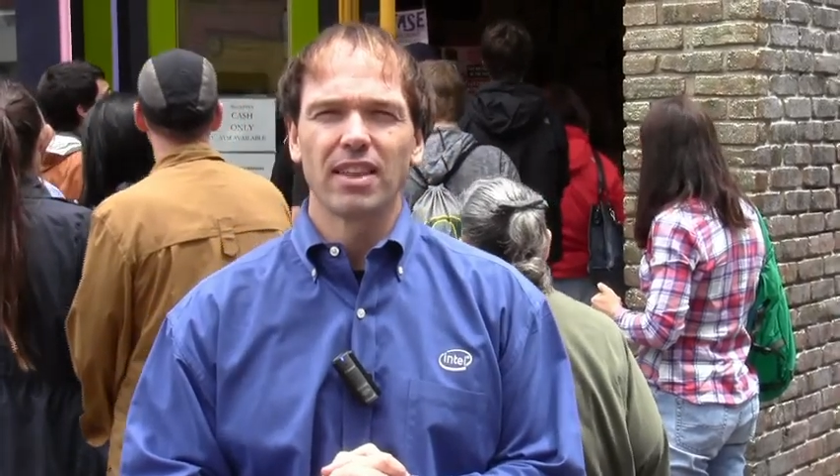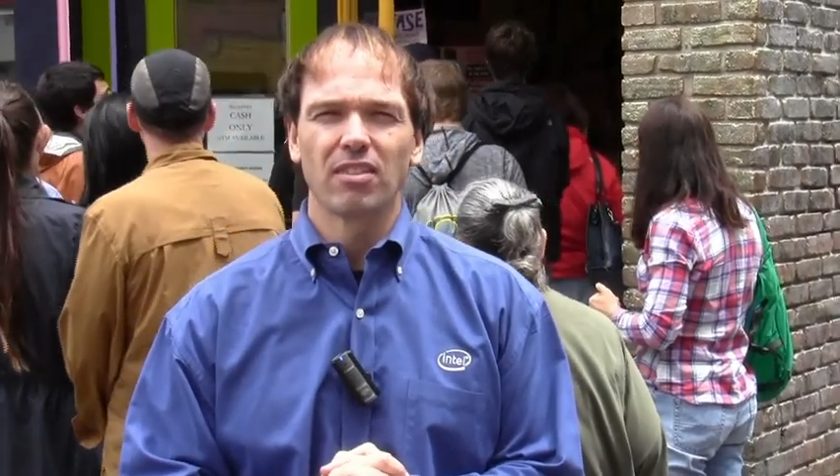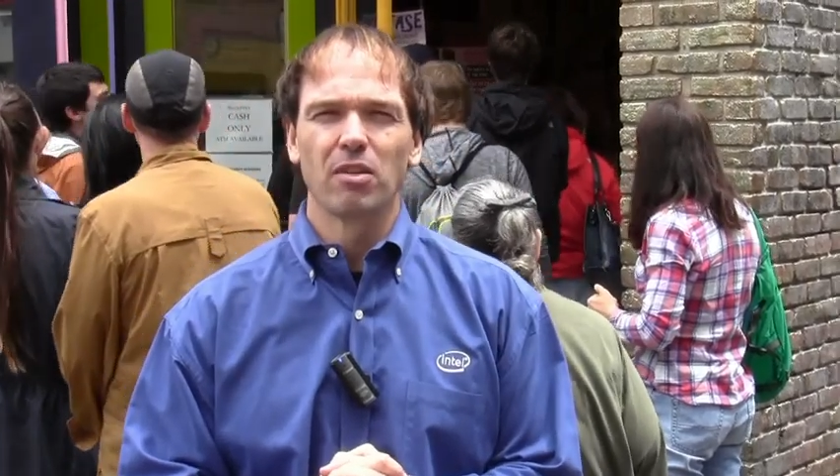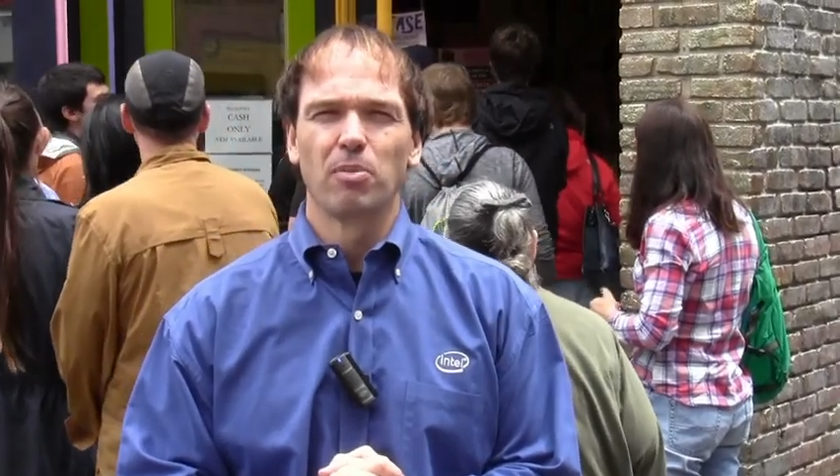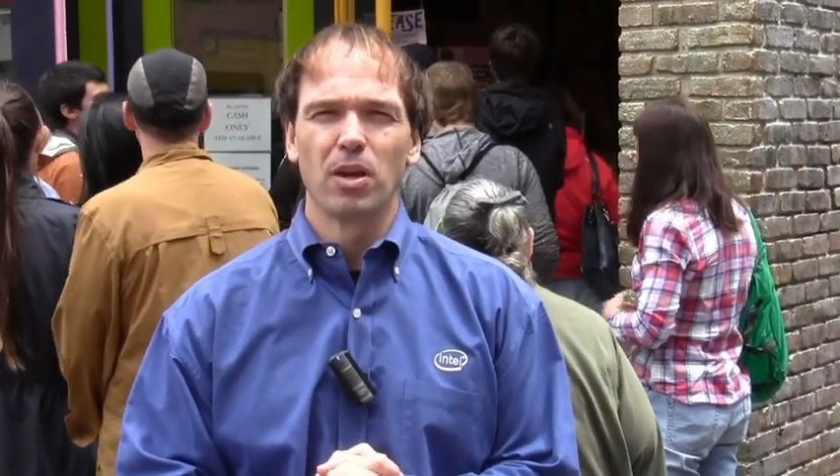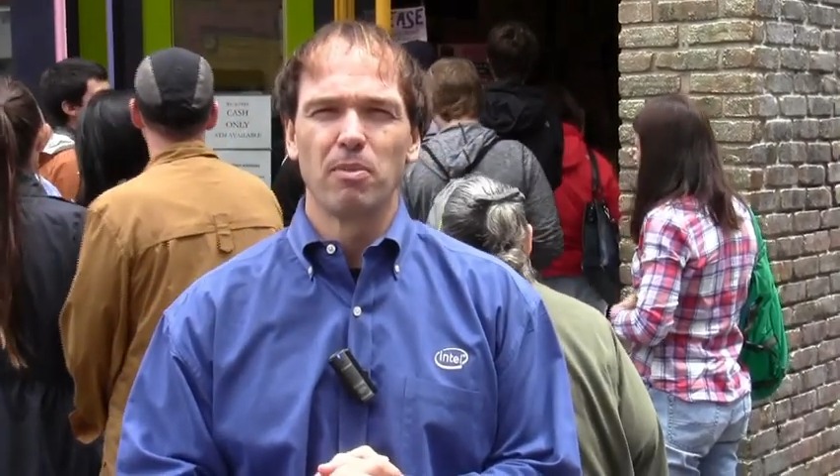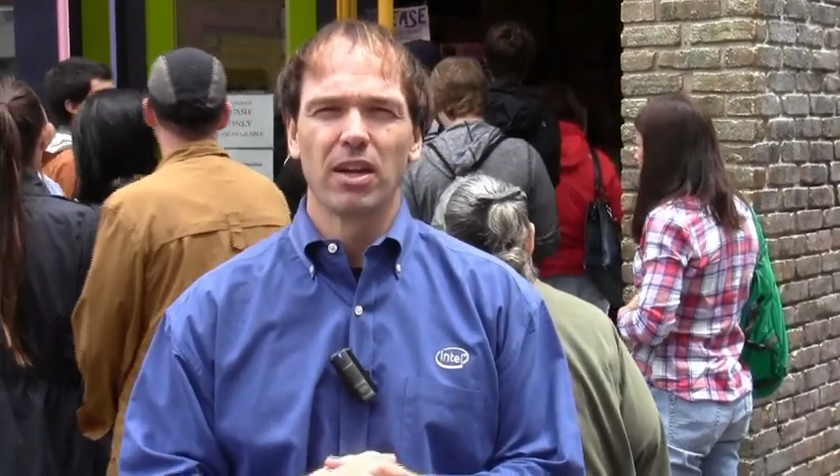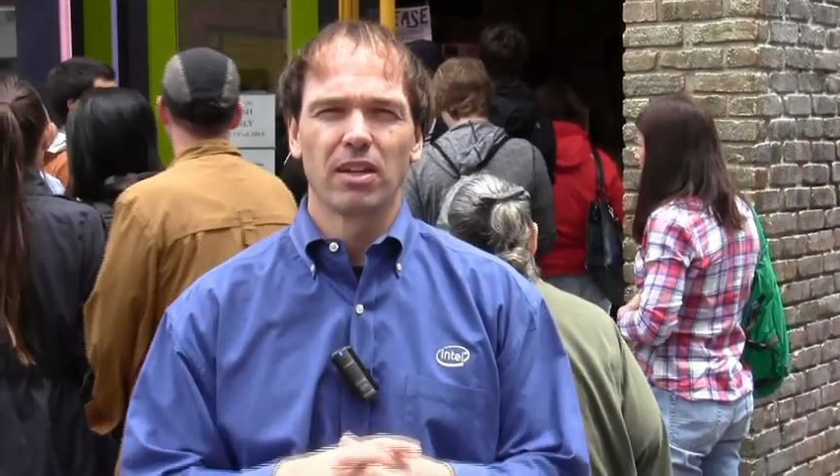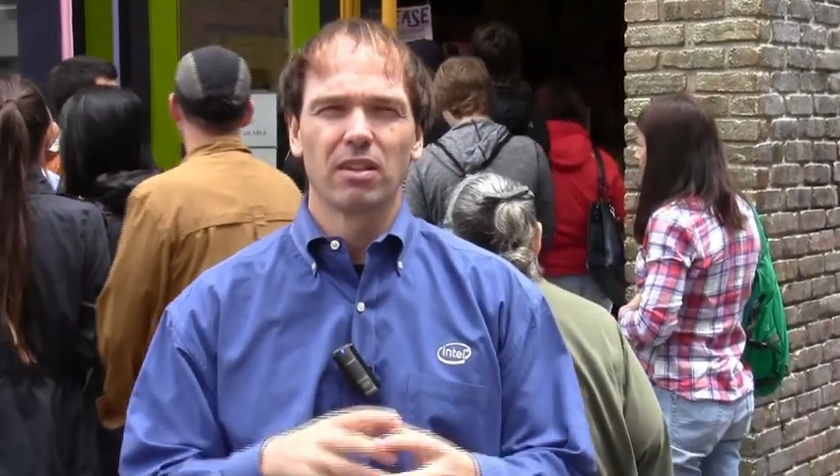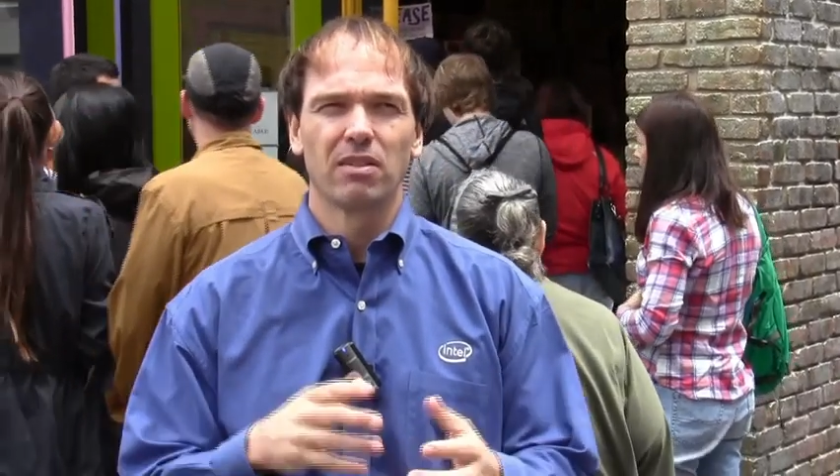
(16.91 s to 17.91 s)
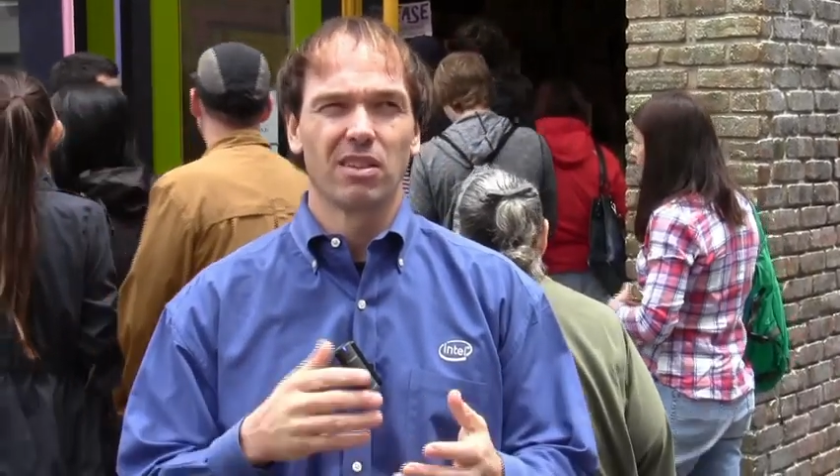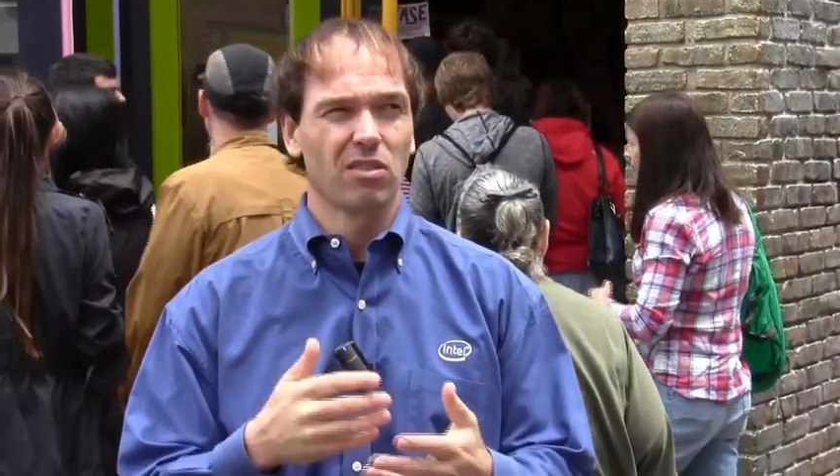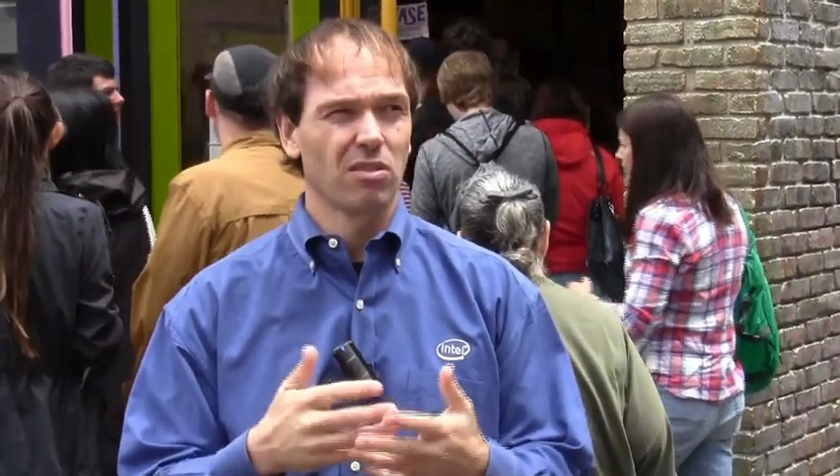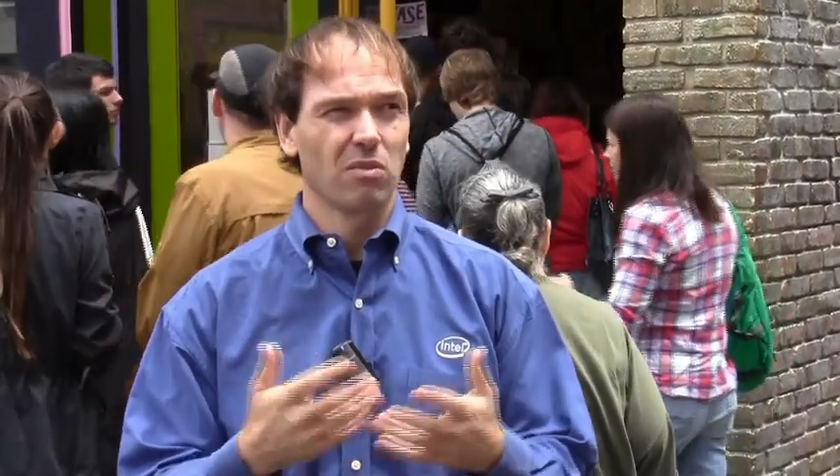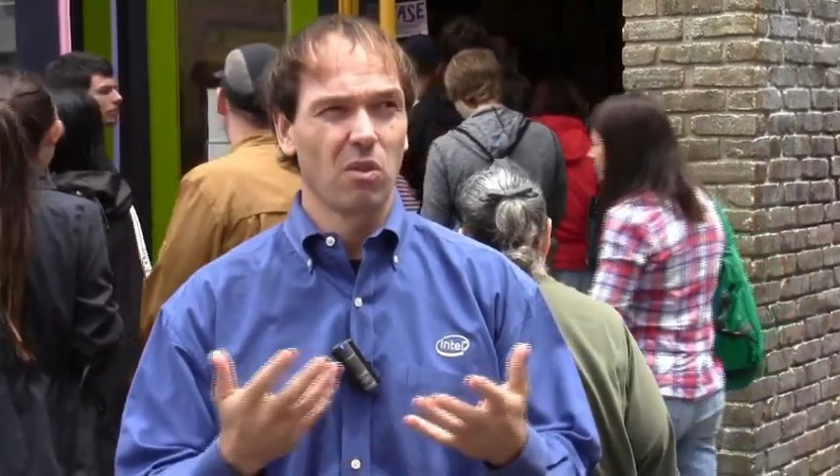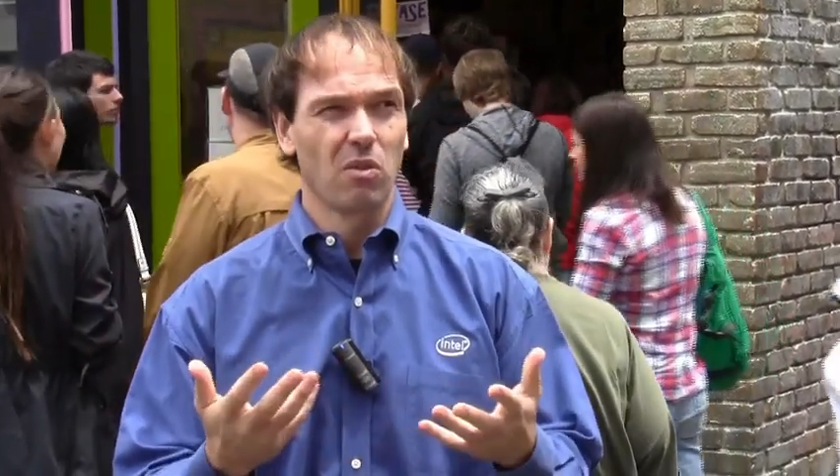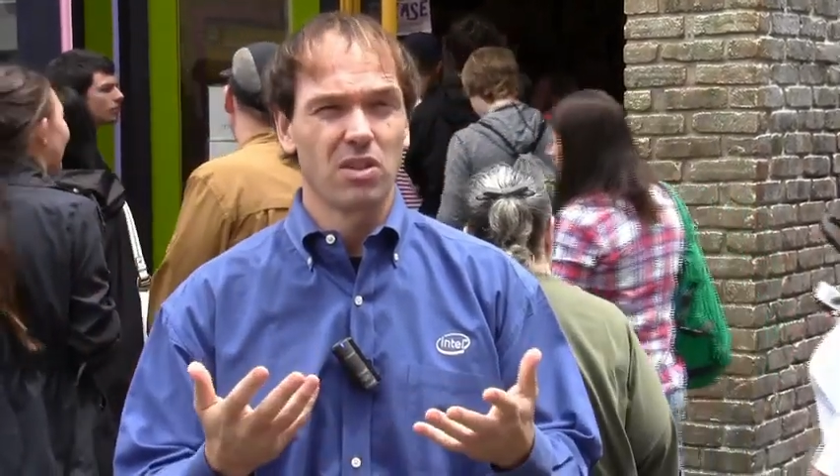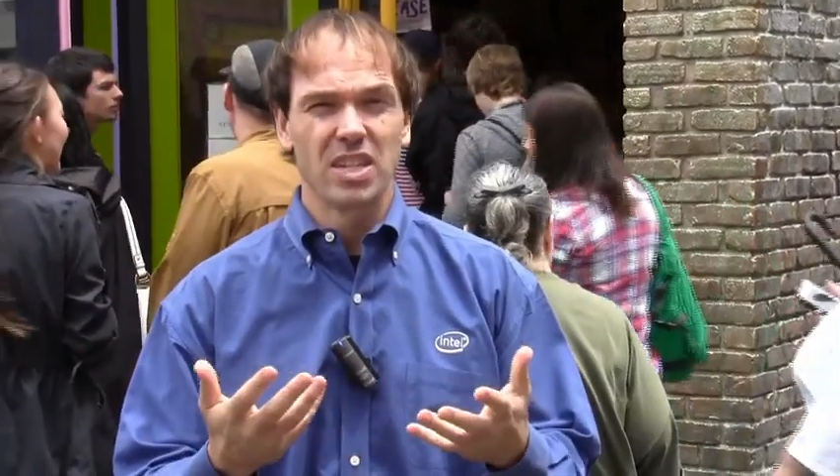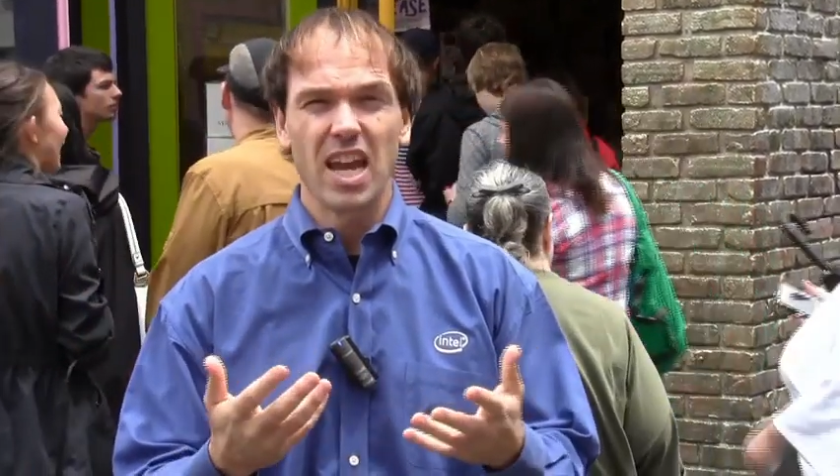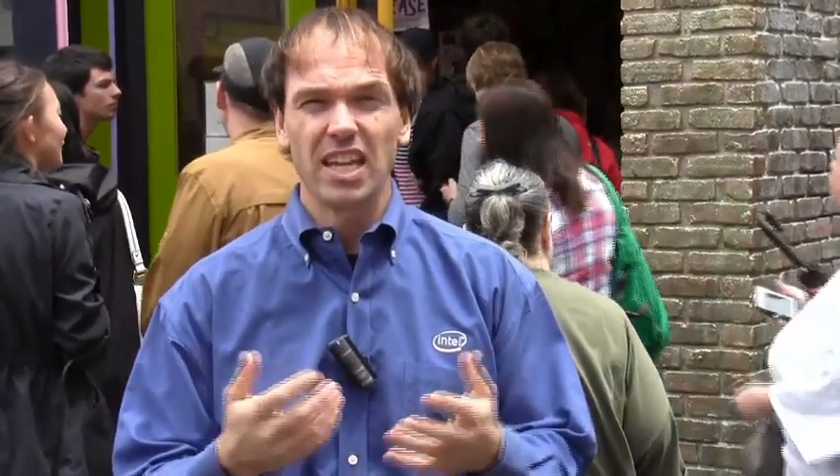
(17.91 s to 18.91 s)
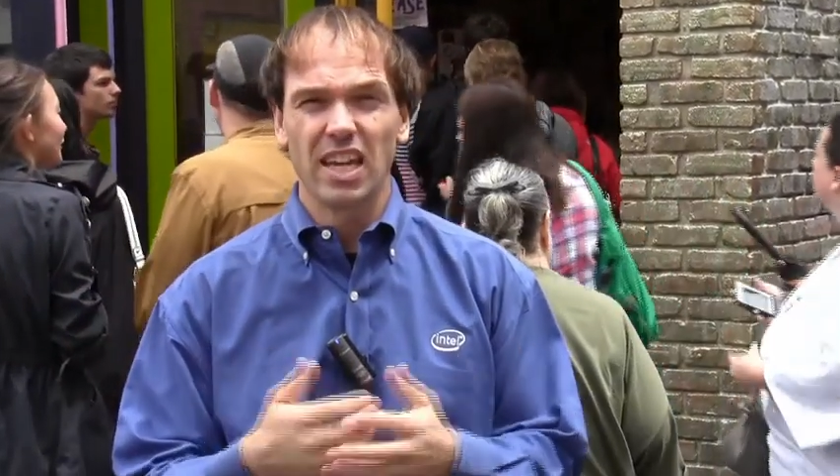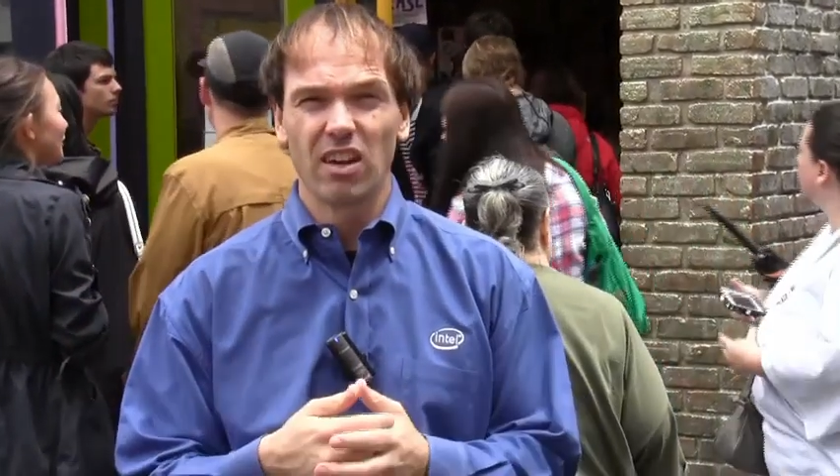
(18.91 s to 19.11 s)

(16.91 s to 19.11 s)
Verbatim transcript: That's gonna be pretty big. That's over 10